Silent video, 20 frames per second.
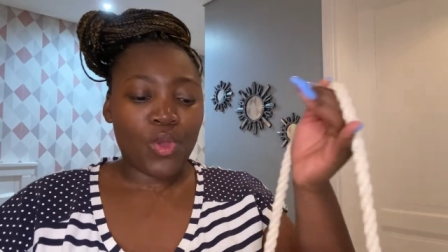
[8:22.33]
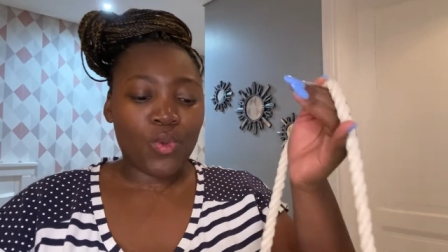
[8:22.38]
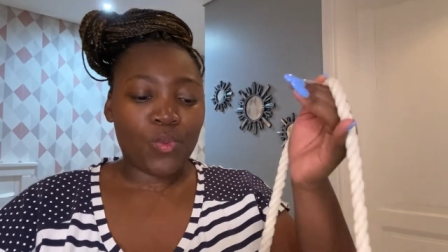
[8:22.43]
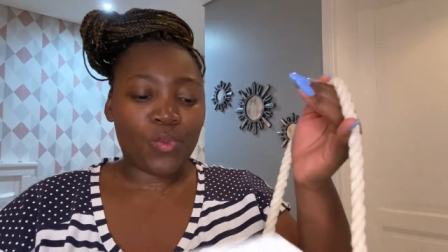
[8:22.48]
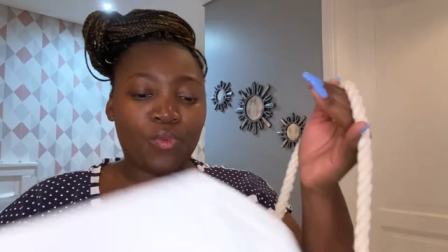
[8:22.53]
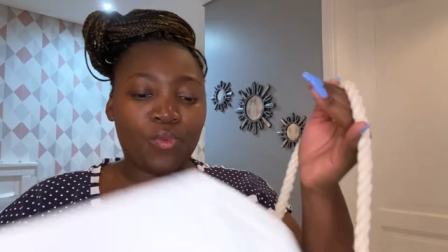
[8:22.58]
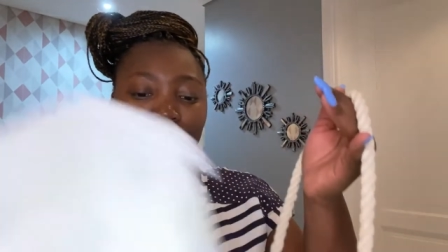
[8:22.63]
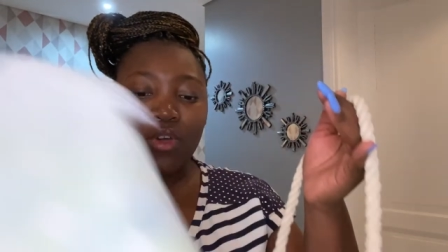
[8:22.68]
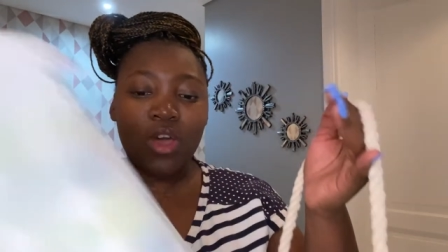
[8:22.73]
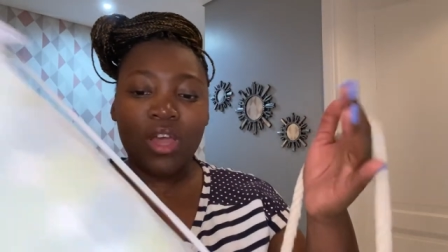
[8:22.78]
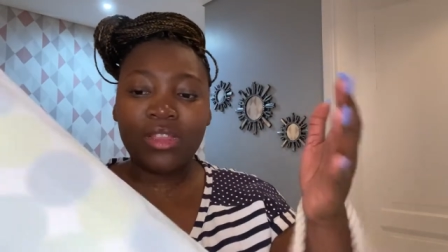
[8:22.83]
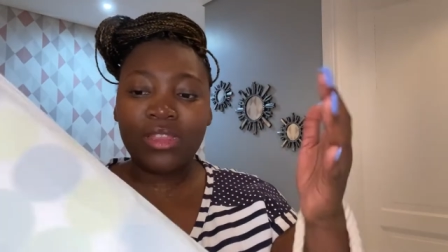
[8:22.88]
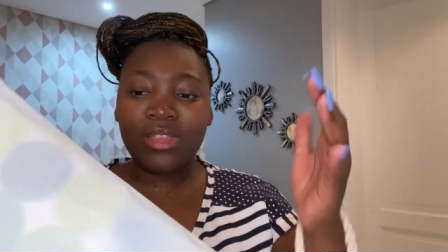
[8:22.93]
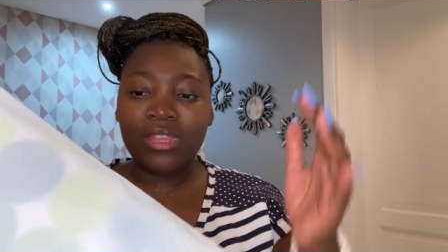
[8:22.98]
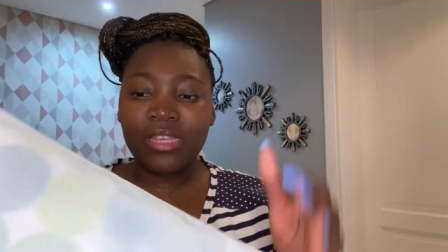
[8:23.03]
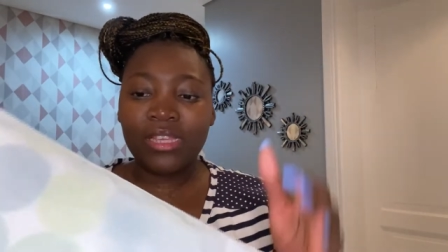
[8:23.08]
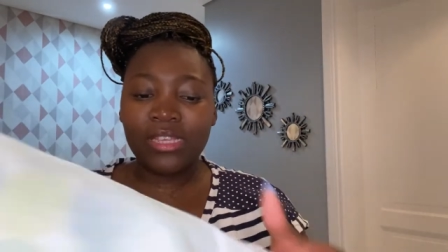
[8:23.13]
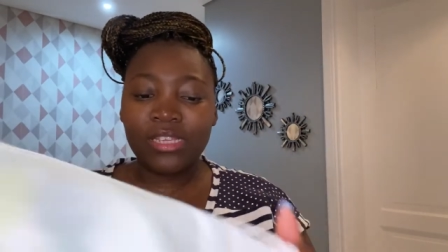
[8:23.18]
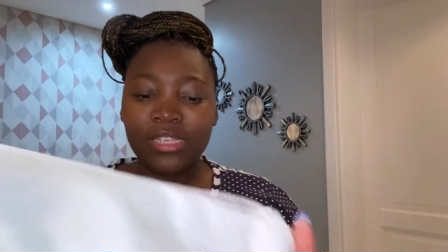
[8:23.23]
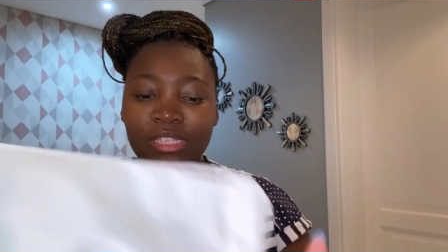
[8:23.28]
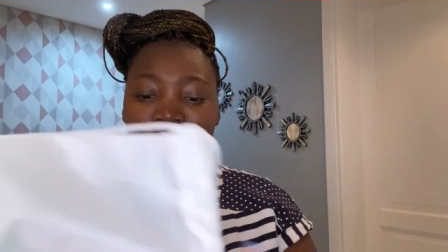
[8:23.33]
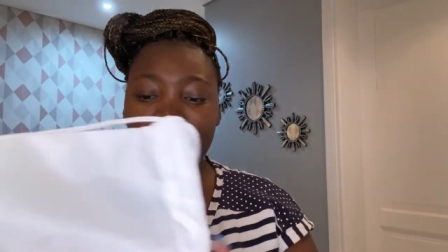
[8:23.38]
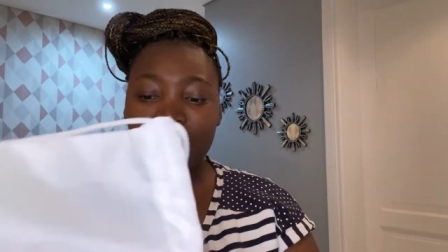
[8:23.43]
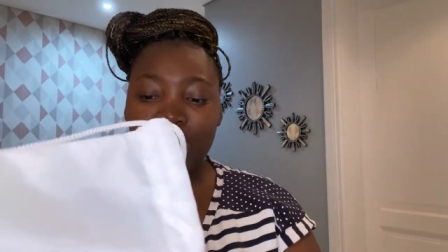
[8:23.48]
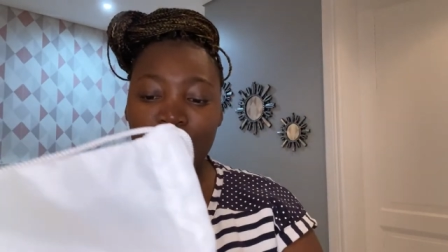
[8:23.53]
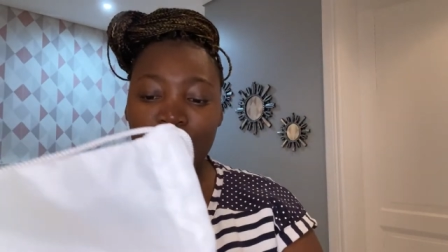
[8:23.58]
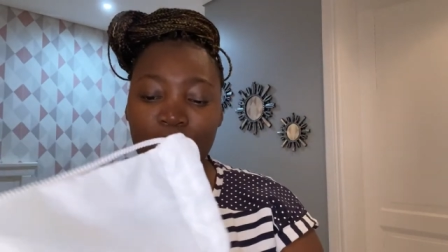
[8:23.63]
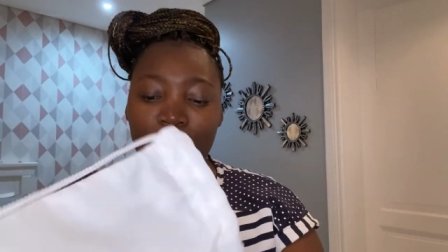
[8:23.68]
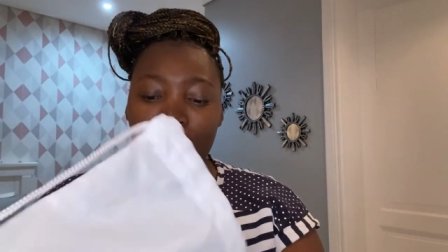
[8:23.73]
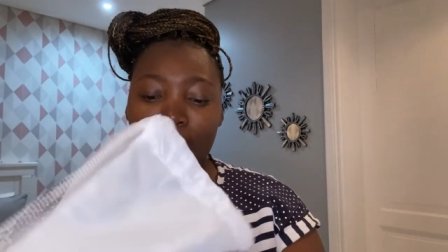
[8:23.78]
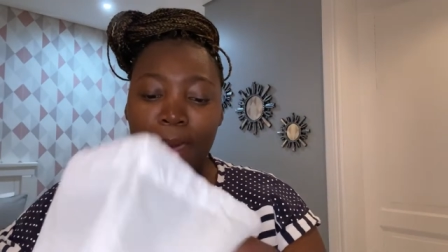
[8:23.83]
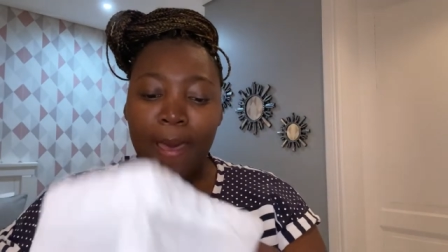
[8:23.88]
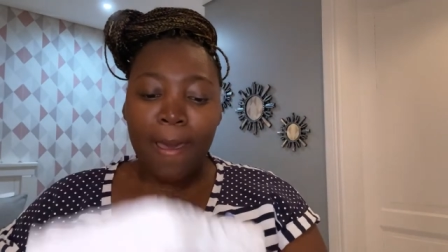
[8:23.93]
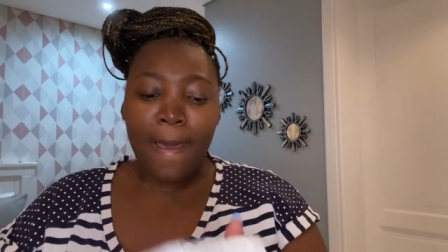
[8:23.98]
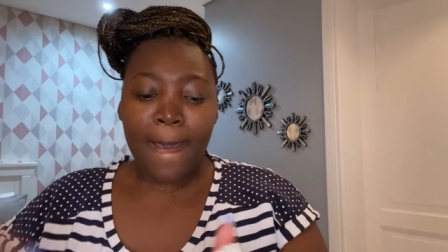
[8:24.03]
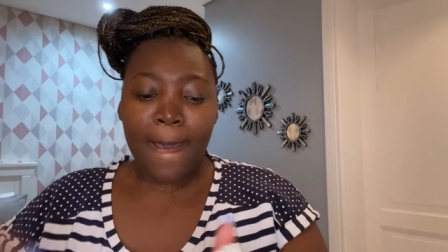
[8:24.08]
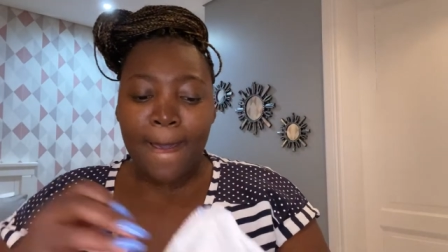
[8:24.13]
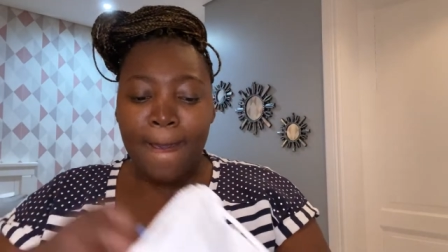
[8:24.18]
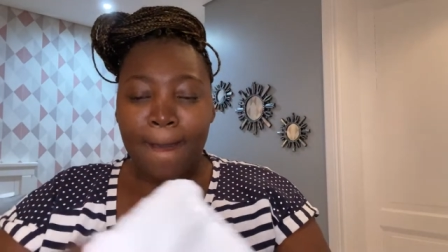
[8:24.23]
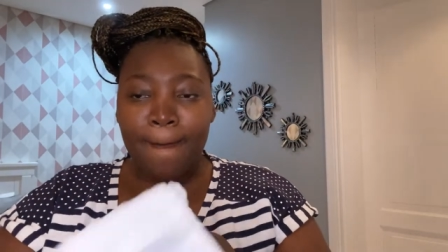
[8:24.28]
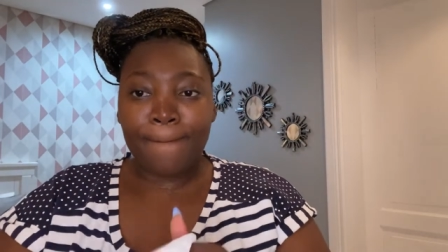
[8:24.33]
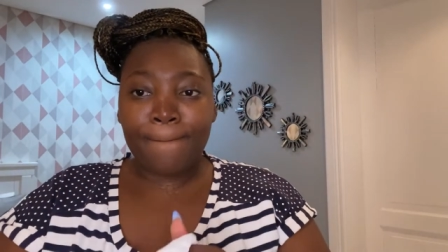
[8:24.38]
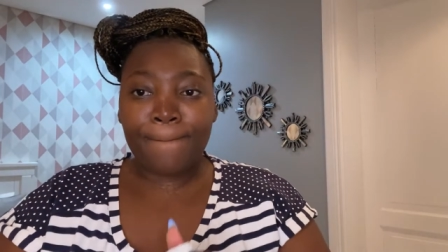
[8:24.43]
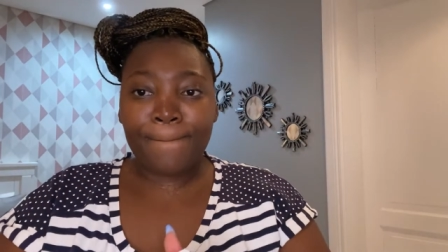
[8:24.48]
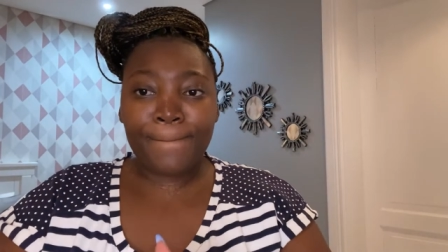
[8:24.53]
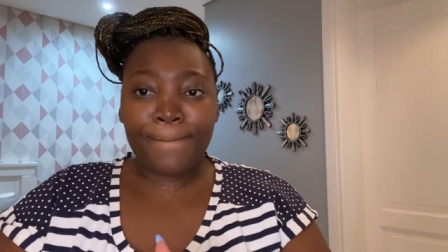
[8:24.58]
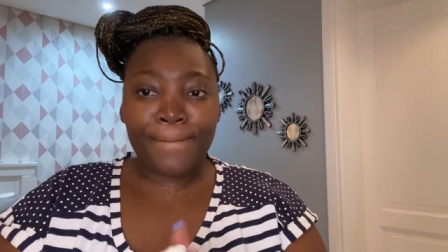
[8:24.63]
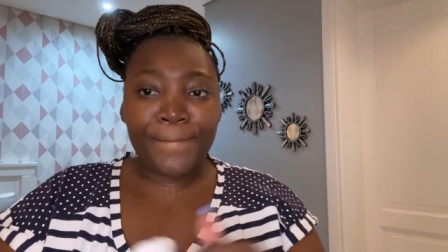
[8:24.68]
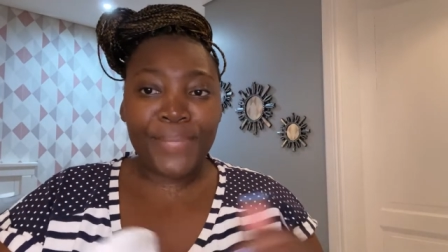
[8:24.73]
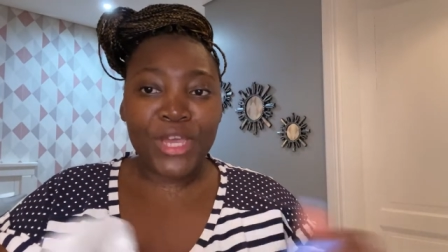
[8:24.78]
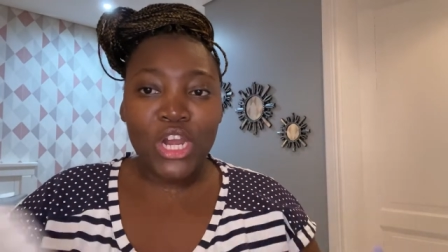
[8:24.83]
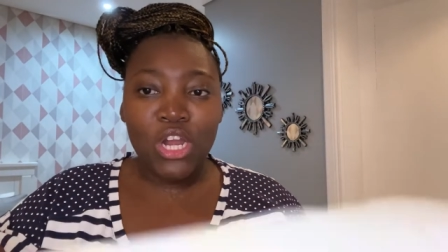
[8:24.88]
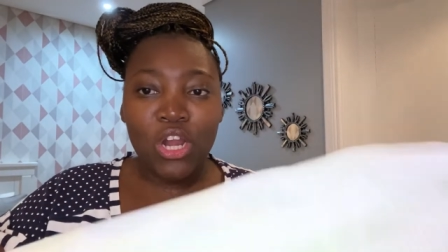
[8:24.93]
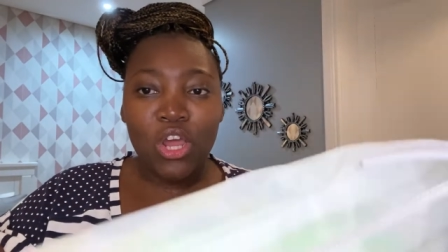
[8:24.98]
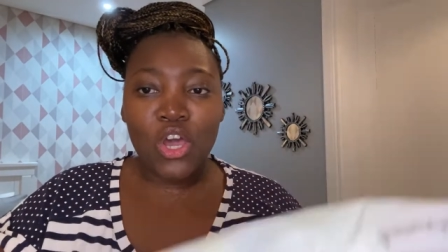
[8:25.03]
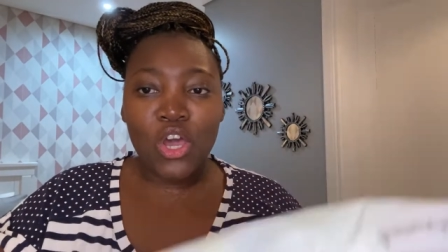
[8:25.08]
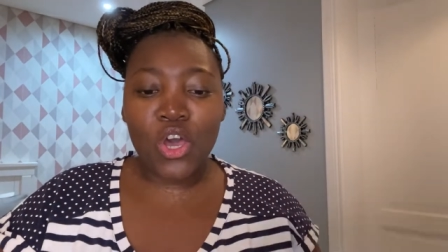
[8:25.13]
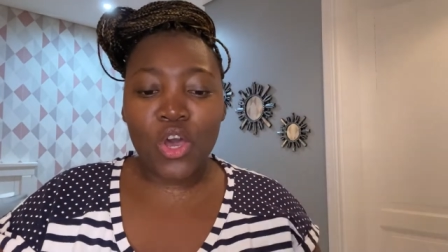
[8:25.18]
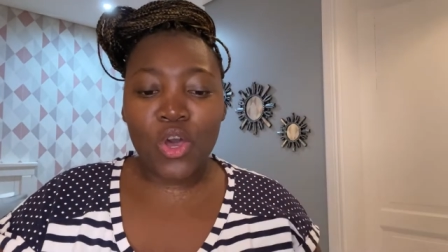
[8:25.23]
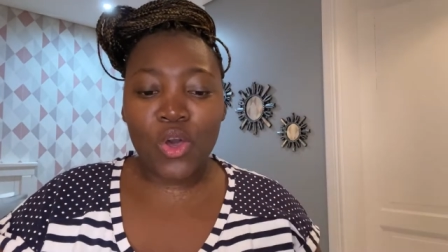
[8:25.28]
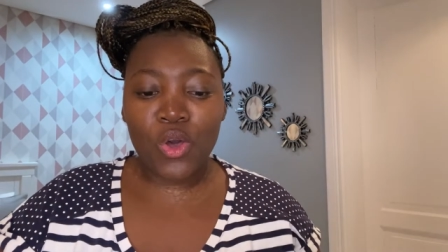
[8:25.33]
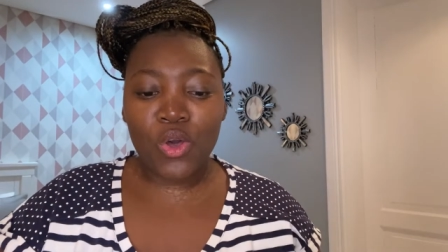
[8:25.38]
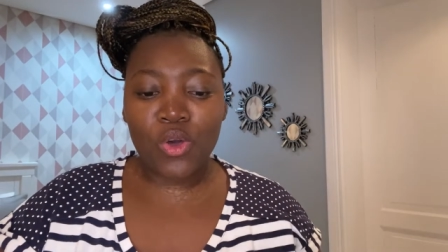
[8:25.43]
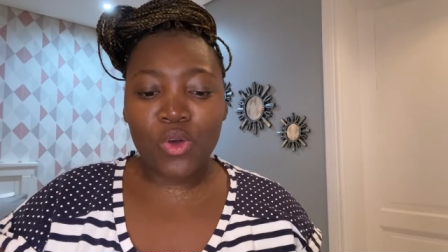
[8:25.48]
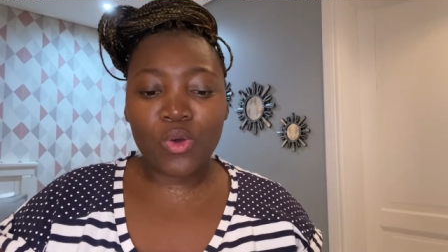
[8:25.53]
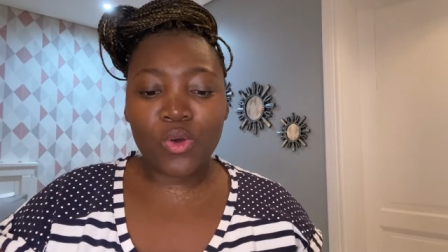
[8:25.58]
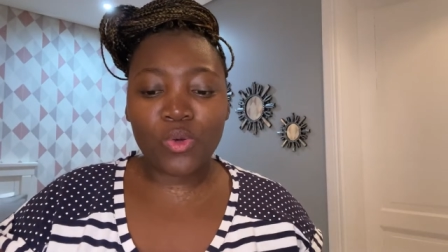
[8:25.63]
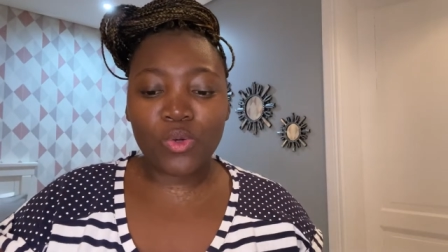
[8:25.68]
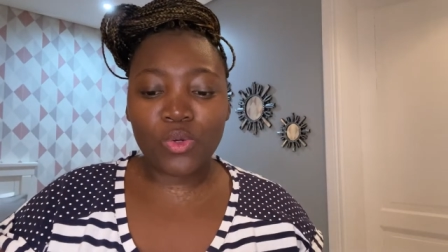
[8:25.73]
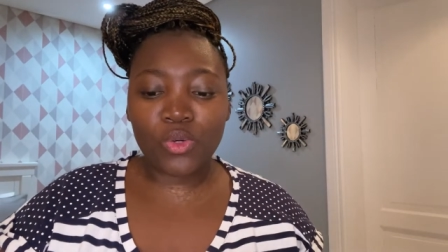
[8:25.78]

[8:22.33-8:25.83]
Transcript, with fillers: we've got this pillow